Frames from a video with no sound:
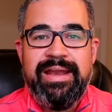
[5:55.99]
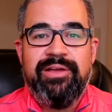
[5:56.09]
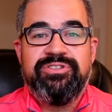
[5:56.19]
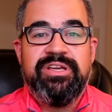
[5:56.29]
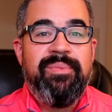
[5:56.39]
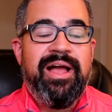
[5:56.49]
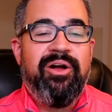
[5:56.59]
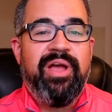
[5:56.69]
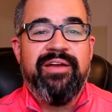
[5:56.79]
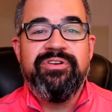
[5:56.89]
And now
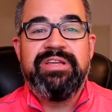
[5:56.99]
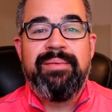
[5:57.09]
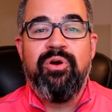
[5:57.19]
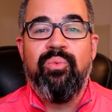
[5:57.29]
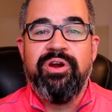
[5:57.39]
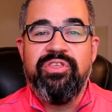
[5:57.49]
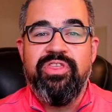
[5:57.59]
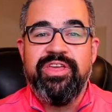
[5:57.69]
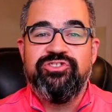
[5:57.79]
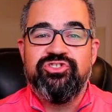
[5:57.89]
somehow, every time I wear
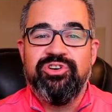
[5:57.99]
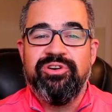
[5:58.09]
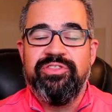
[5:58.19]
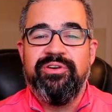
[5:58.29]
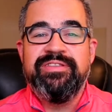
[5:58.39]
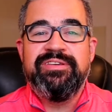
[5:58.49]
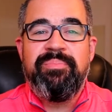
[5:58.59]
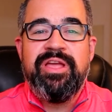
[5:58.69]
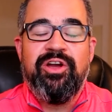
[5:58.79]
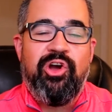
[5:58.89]
this shirt, there ends up
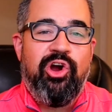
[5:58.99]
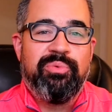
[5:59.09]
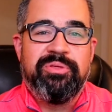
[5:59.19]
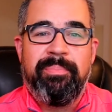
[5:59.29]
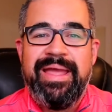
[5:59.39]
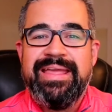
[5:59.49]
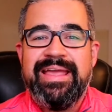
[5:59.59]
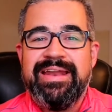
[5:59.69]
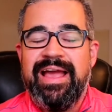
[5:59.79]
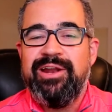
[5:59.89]
being a card with
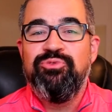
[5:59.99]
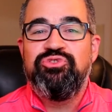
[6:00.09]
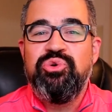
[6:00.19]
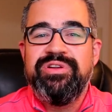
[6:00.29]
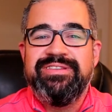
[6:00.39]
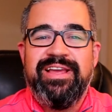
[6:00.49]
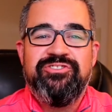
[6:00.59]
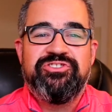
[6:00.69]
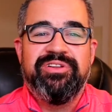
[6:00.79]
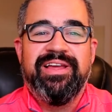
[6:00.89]
pink in it. I don't do it
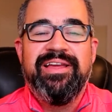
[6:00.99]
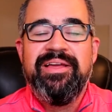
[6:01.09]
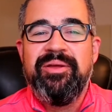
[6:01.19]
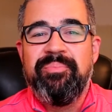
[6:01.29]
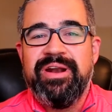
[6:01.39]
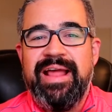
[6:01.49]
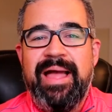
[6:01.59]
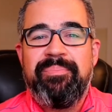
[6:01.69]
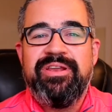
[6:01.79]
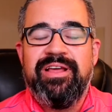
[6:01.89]
intentionally, but it
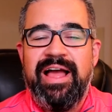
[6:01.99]
happened.